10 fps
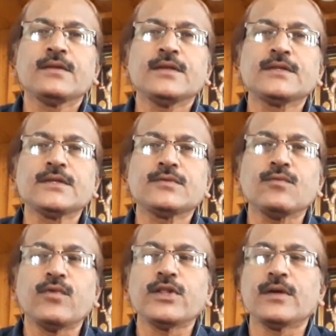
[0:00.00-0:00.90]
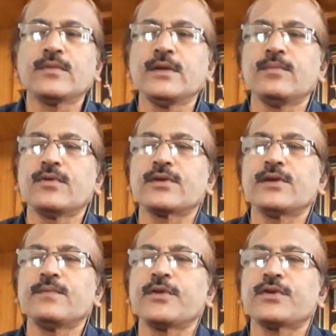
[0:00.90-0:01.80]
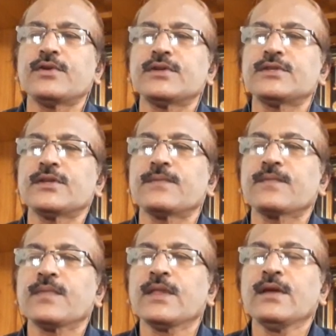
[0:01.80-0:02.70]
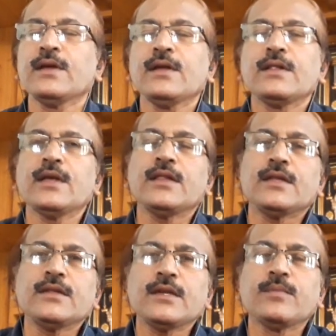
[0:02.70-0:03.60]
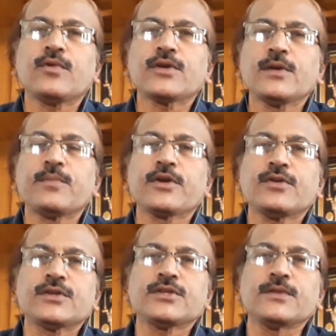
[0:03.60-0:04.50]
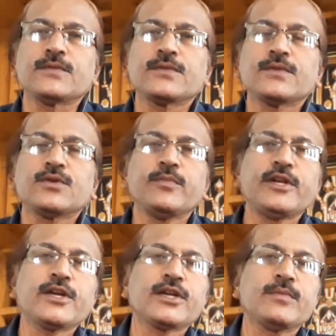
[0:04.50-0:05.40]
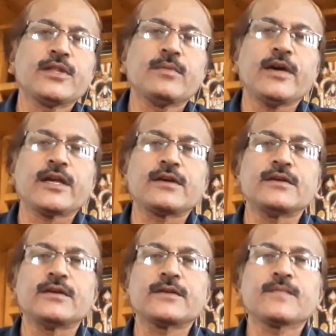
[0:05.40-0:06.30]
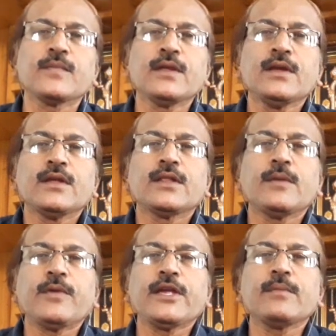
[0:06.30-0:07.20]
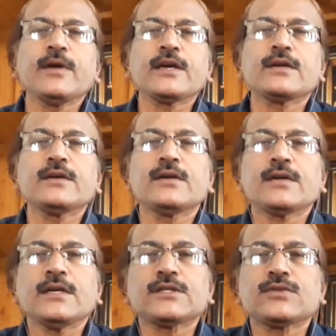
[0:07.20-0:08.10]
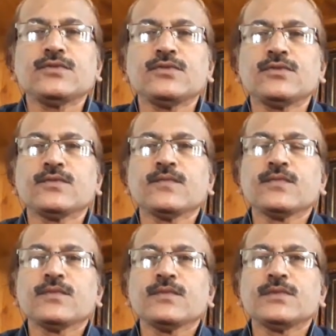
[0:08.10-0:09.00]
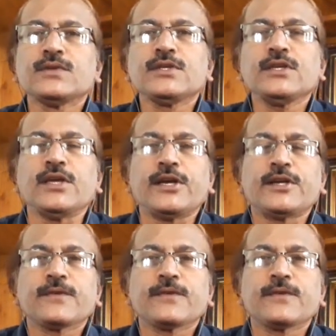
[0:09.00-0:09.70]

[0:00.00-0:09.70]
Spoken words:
This is one of the important precaution. Then another important precaution to be taken by the banker, the paying banker has to see that